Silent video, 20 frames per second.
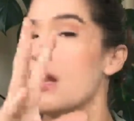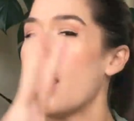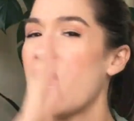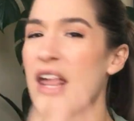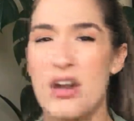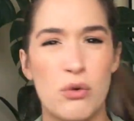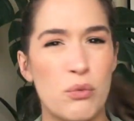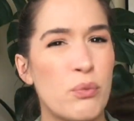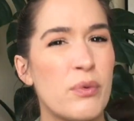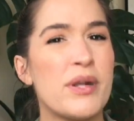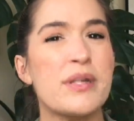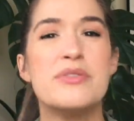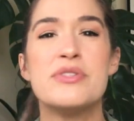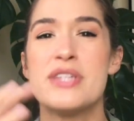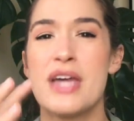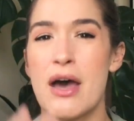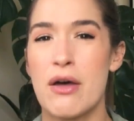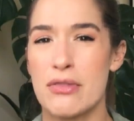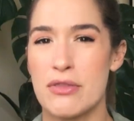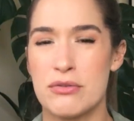It'll
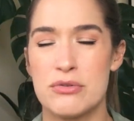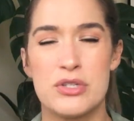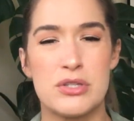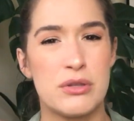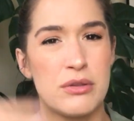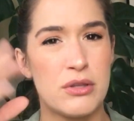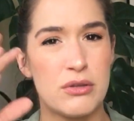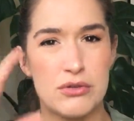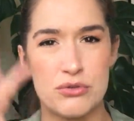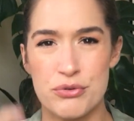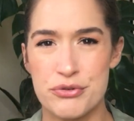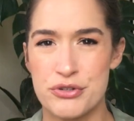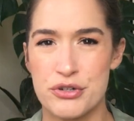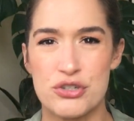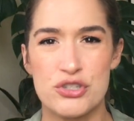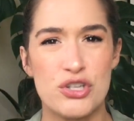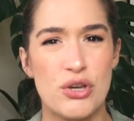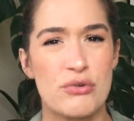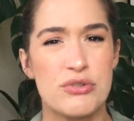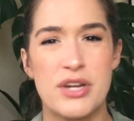rinse out. Those roots are
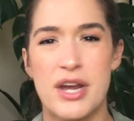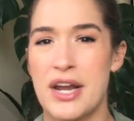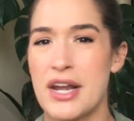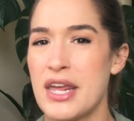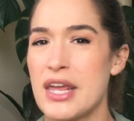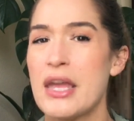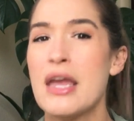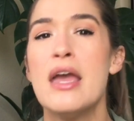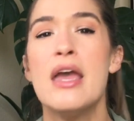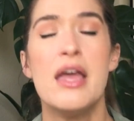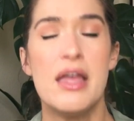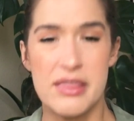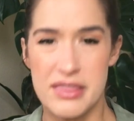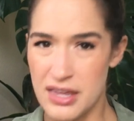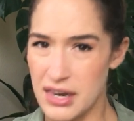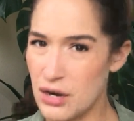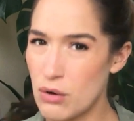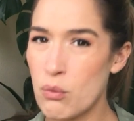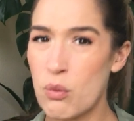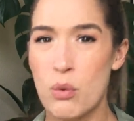so tiny
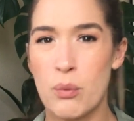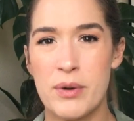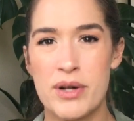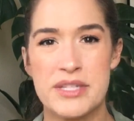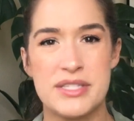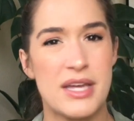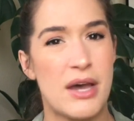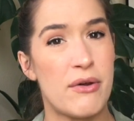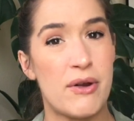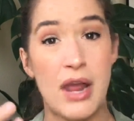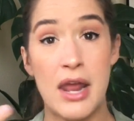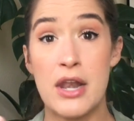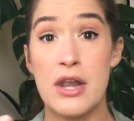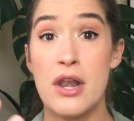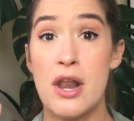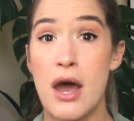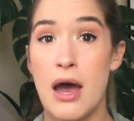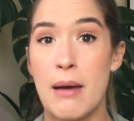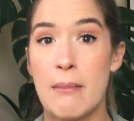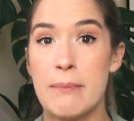that it will rinse out
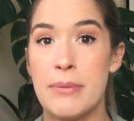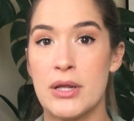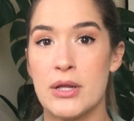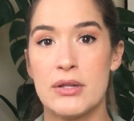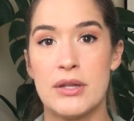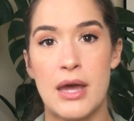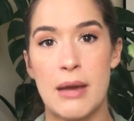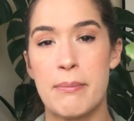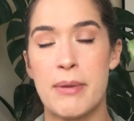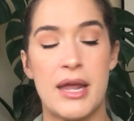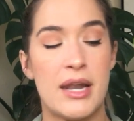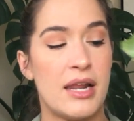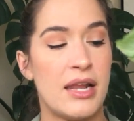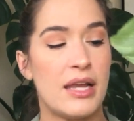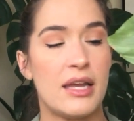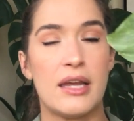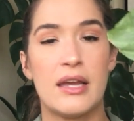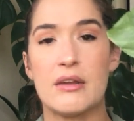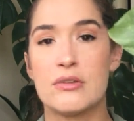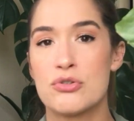and not build up
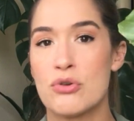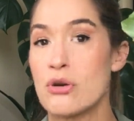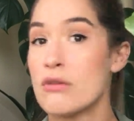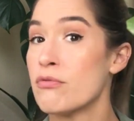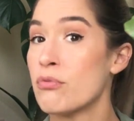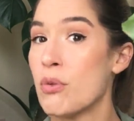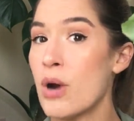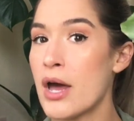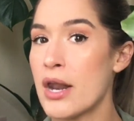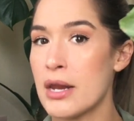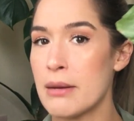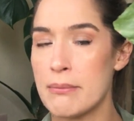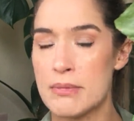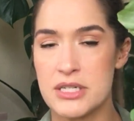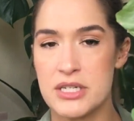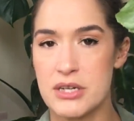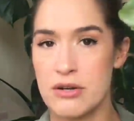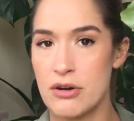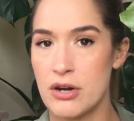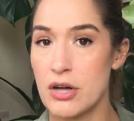any sort of rotting
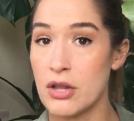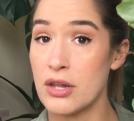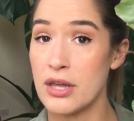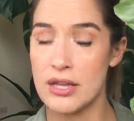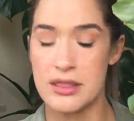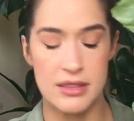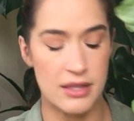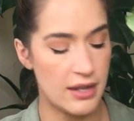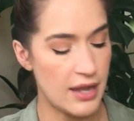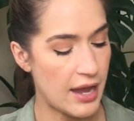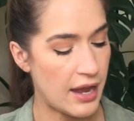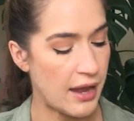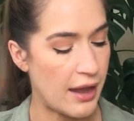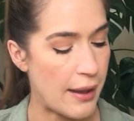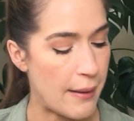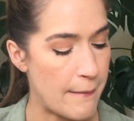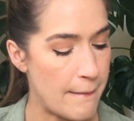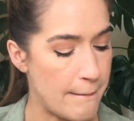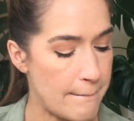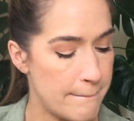material in the leca.